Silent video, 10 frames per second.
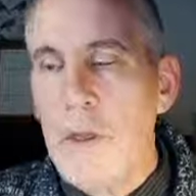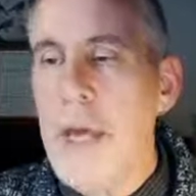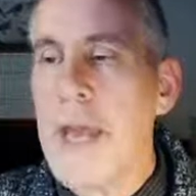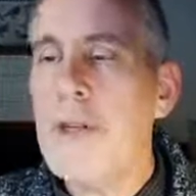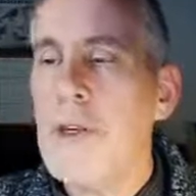
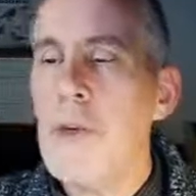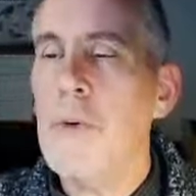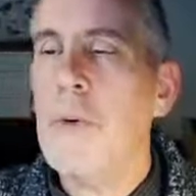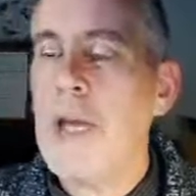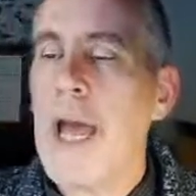then
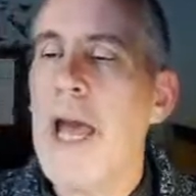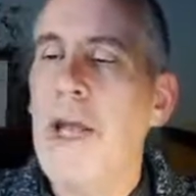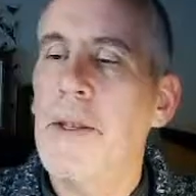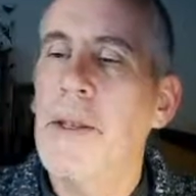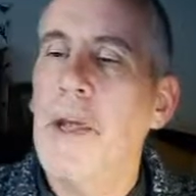you
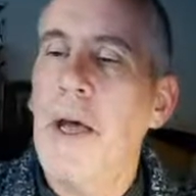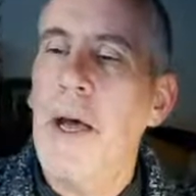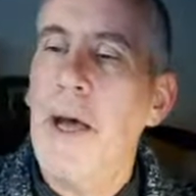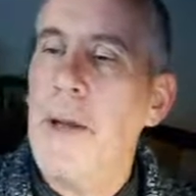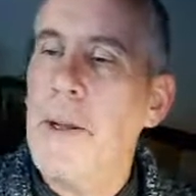can
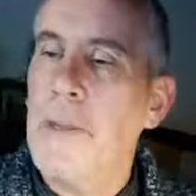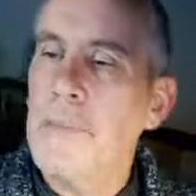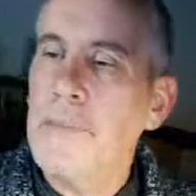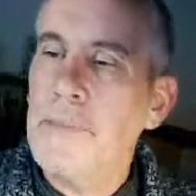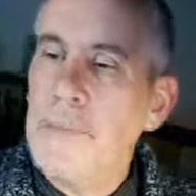uh,
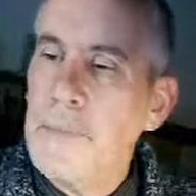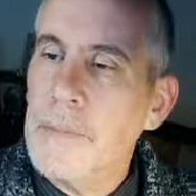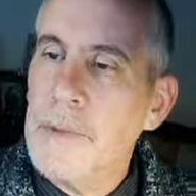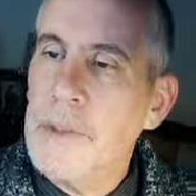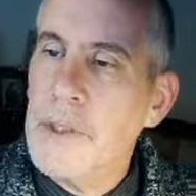
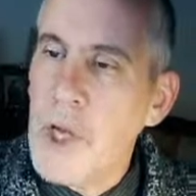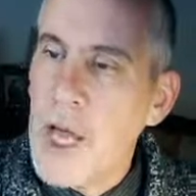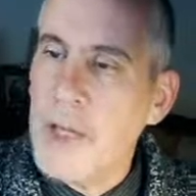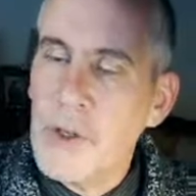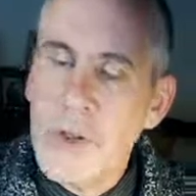do,
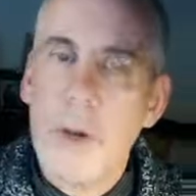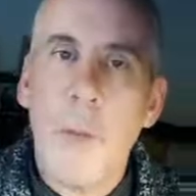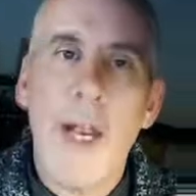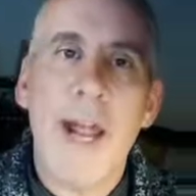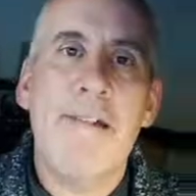and you're
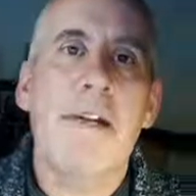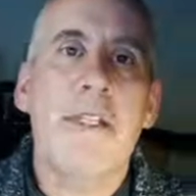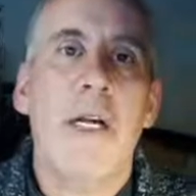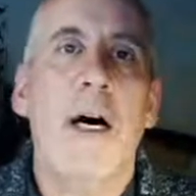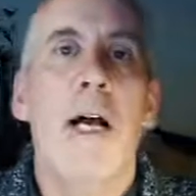doing one area at a
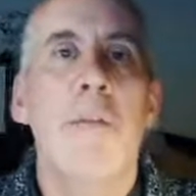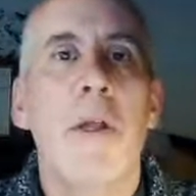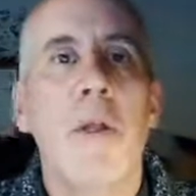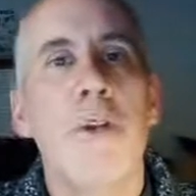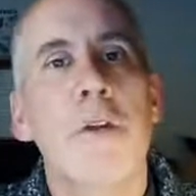time
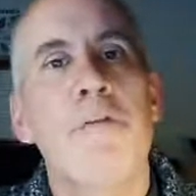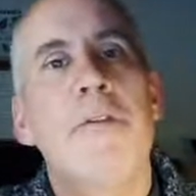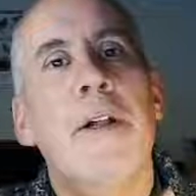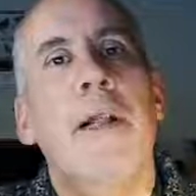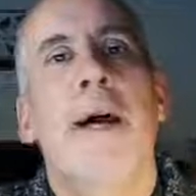you can
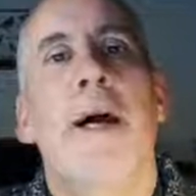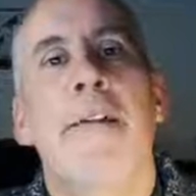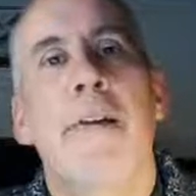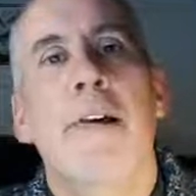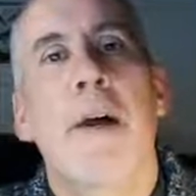fill that
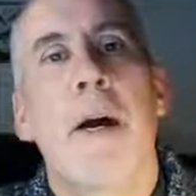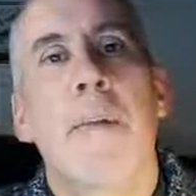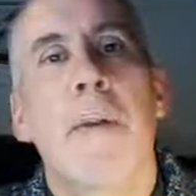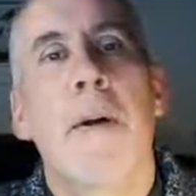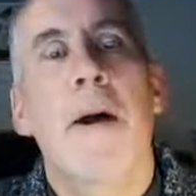area
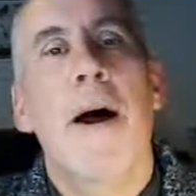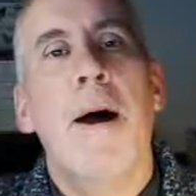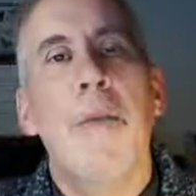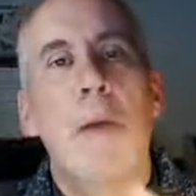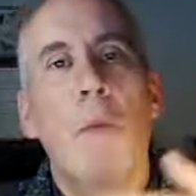up
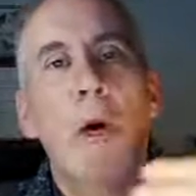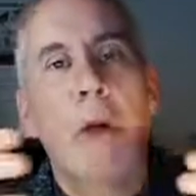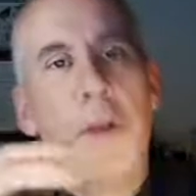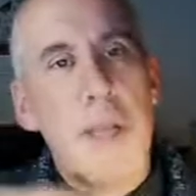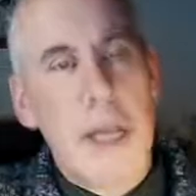and then
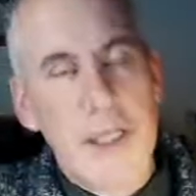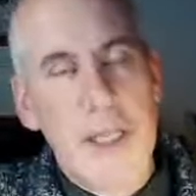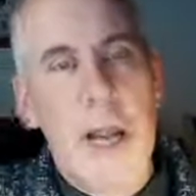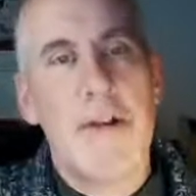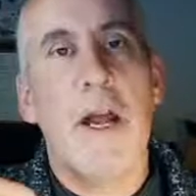work on the
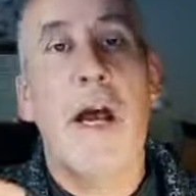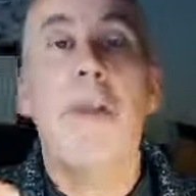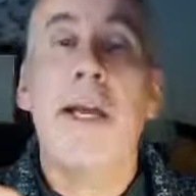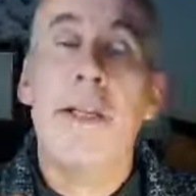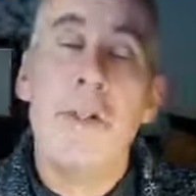next area
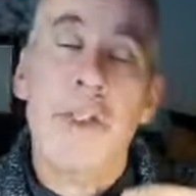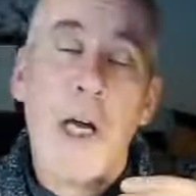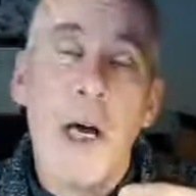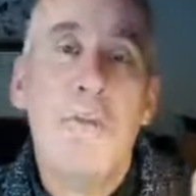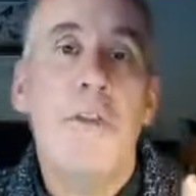and that gives you
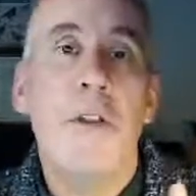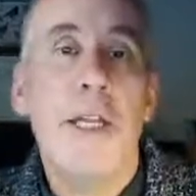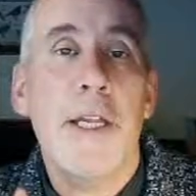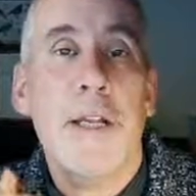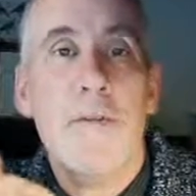time for
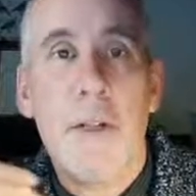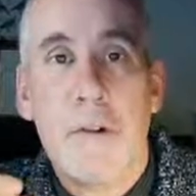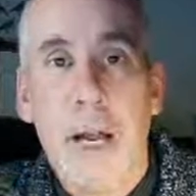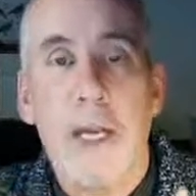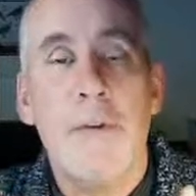the for the
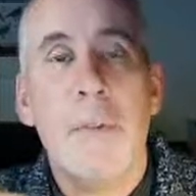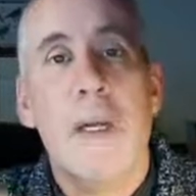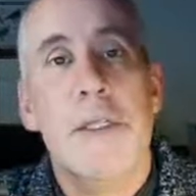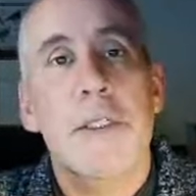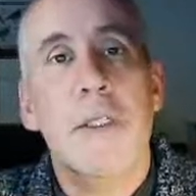ground cover
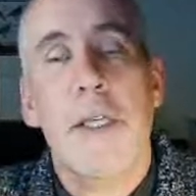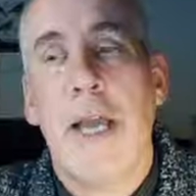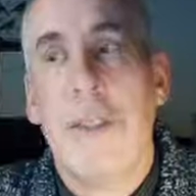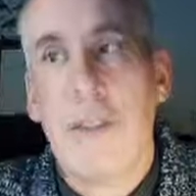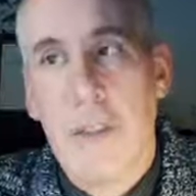plants to
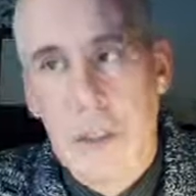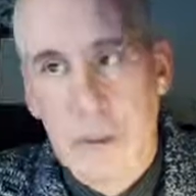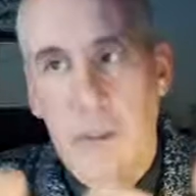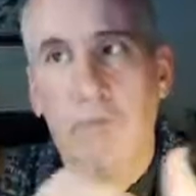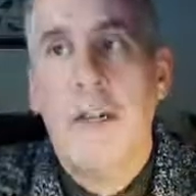get to,
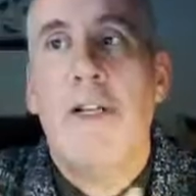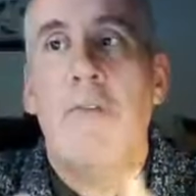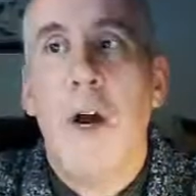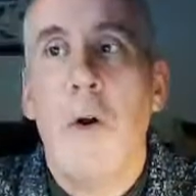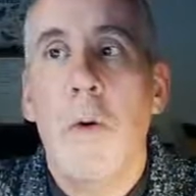to
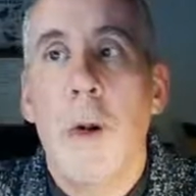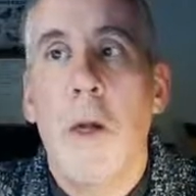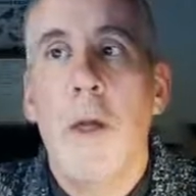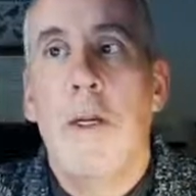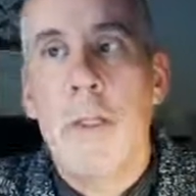regrow
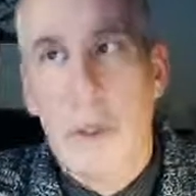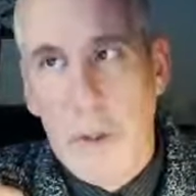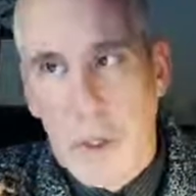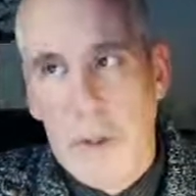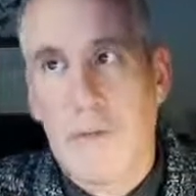so
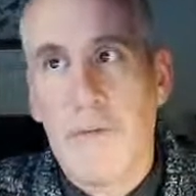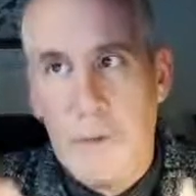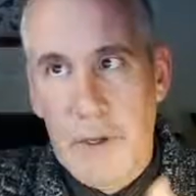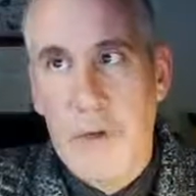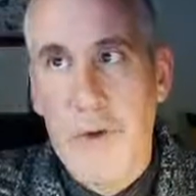you kind of
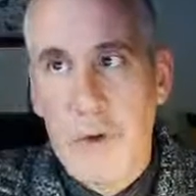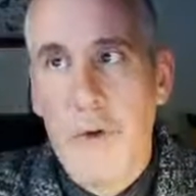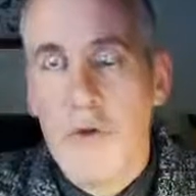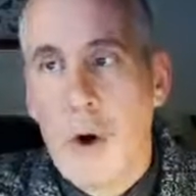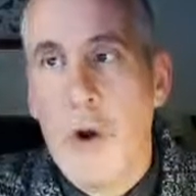you,
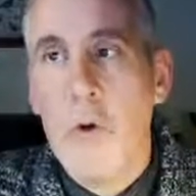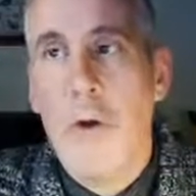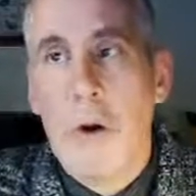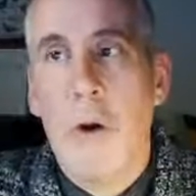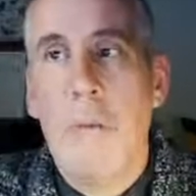you grow
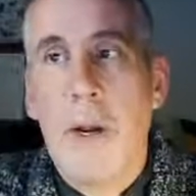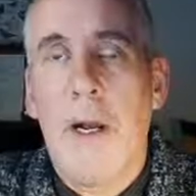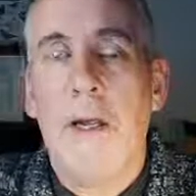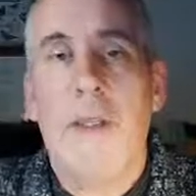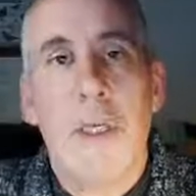your own
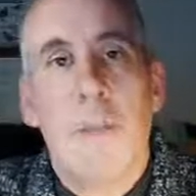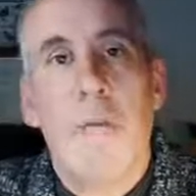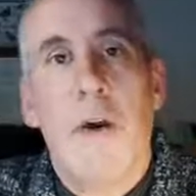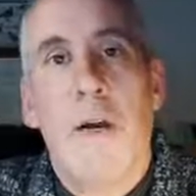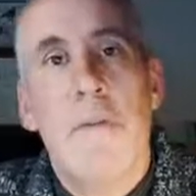plants to
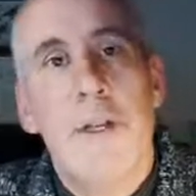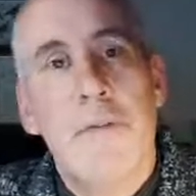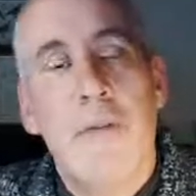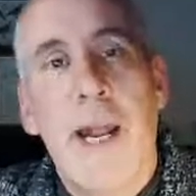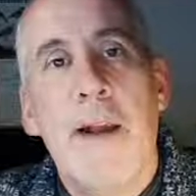provide for the
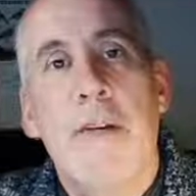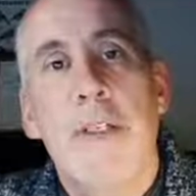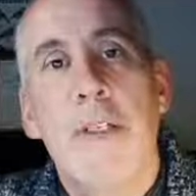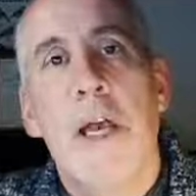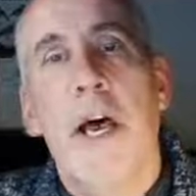different
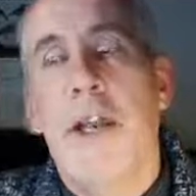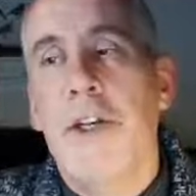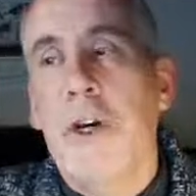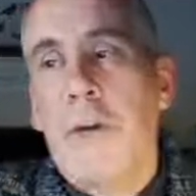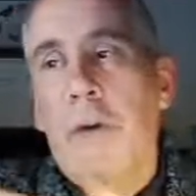areas, and
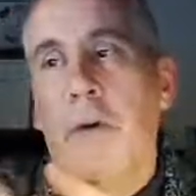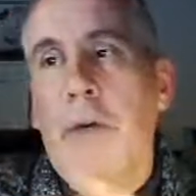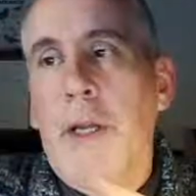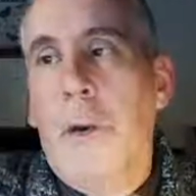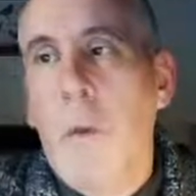you don't not
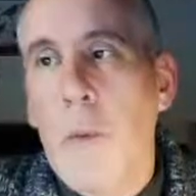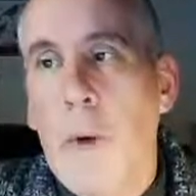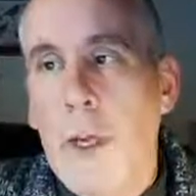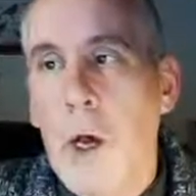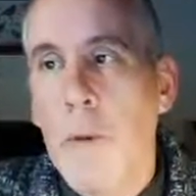doing it all in
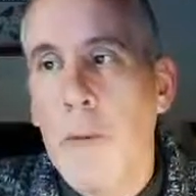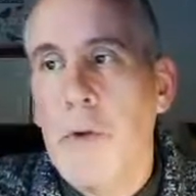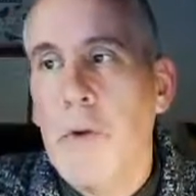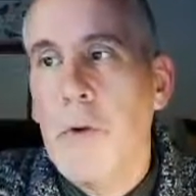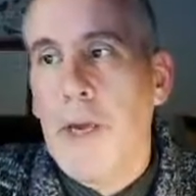one go, but
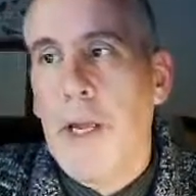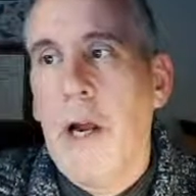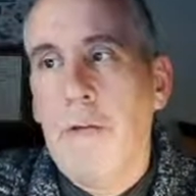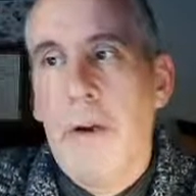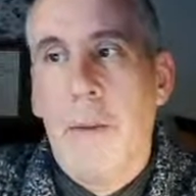you're doing it
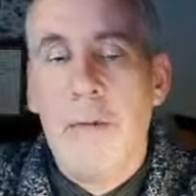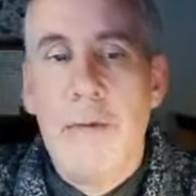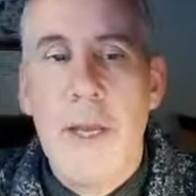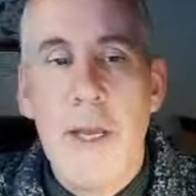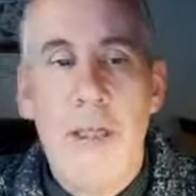over a number
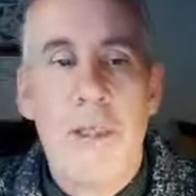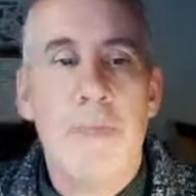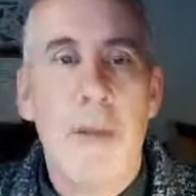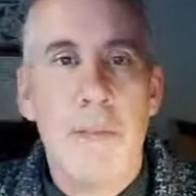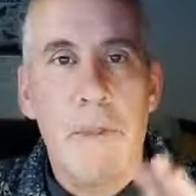of
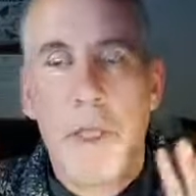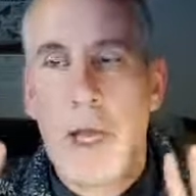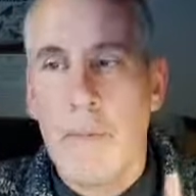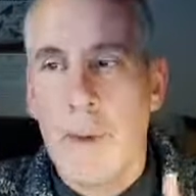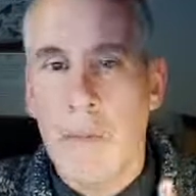years. Yep. So
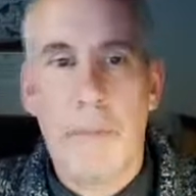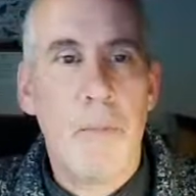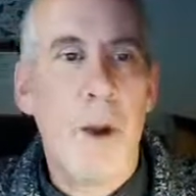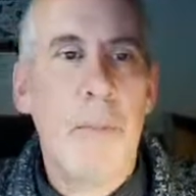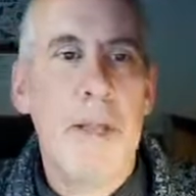that might
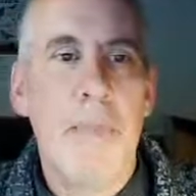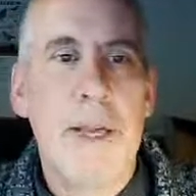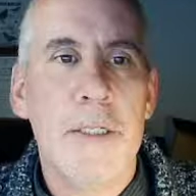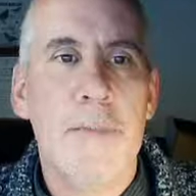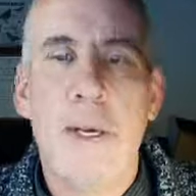well be the
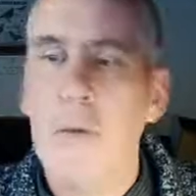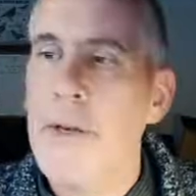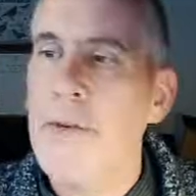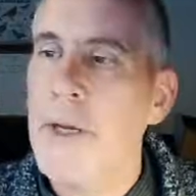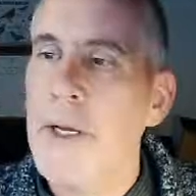best best
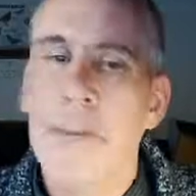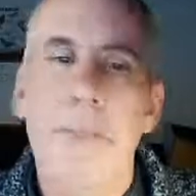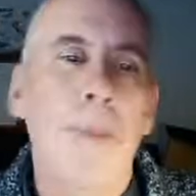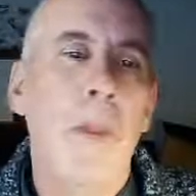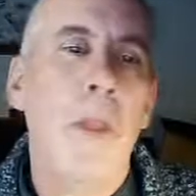way of doing it.
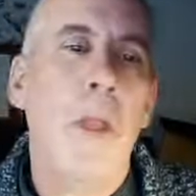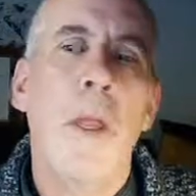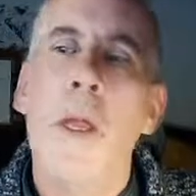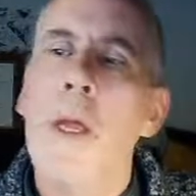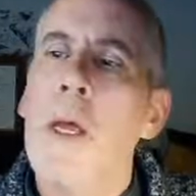
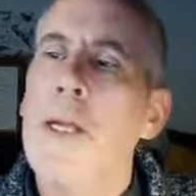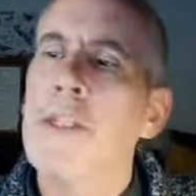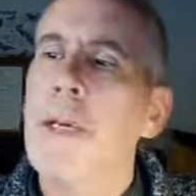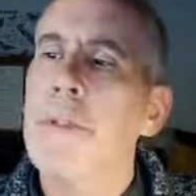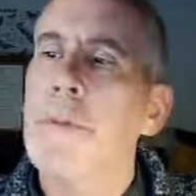In
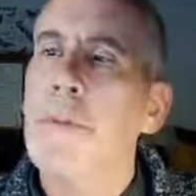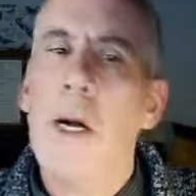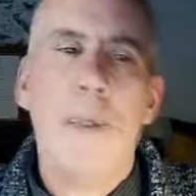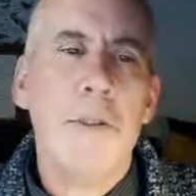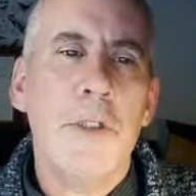terms of
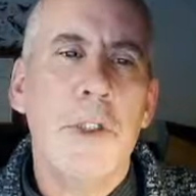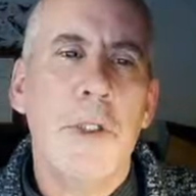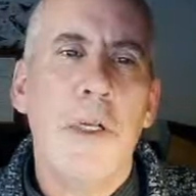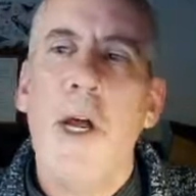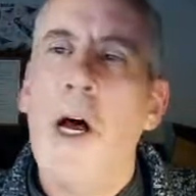
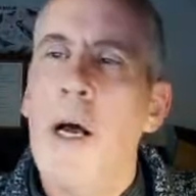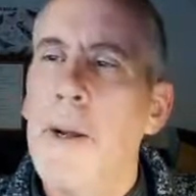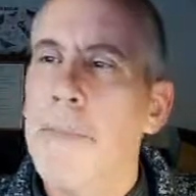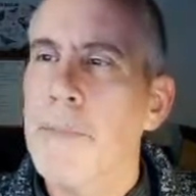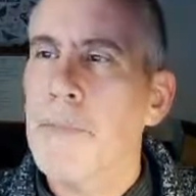mulch,
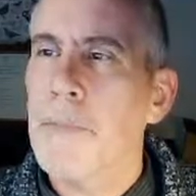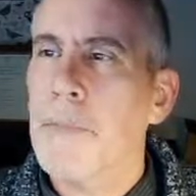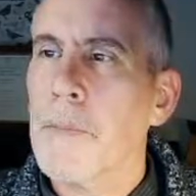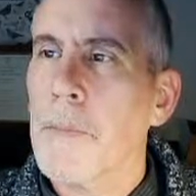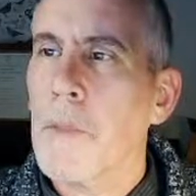um,
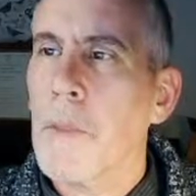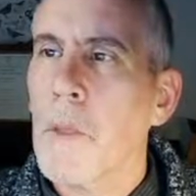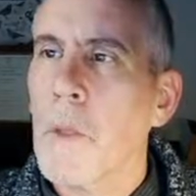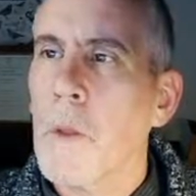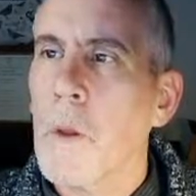
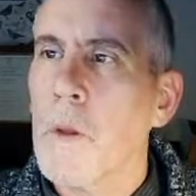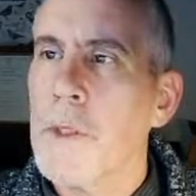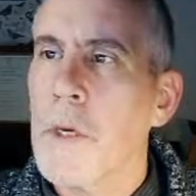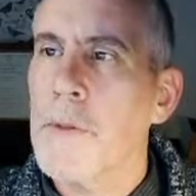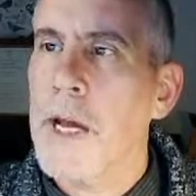so